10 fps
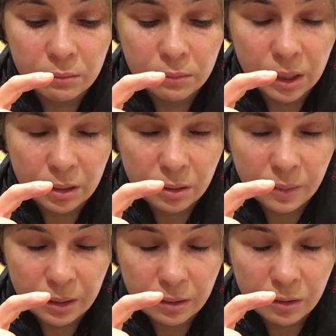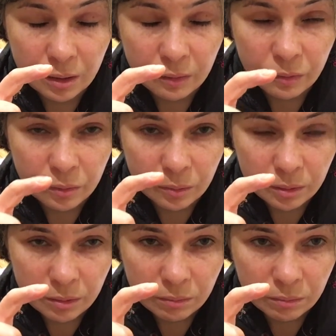It's quite straightforward
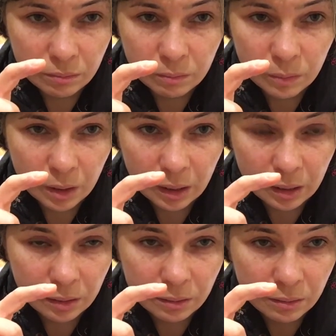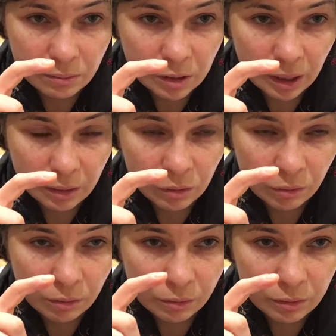and take not
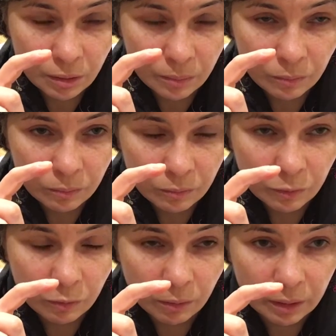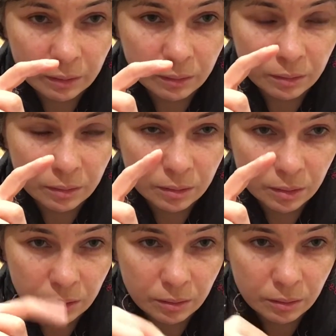long time when
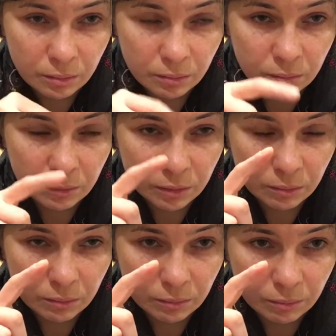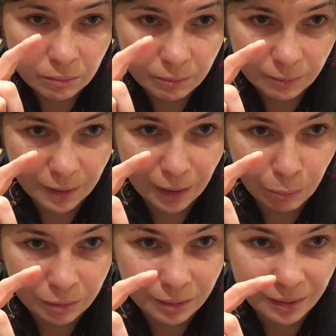this double
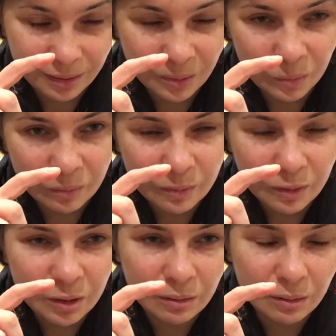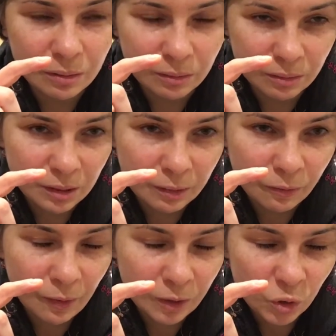system uh, start
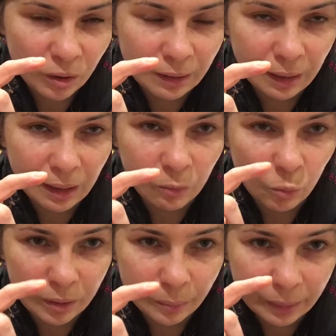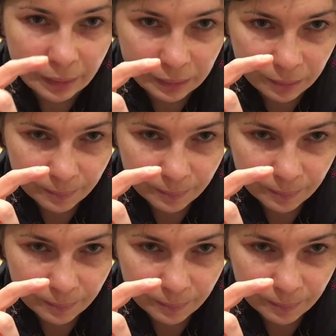functioning like one plant.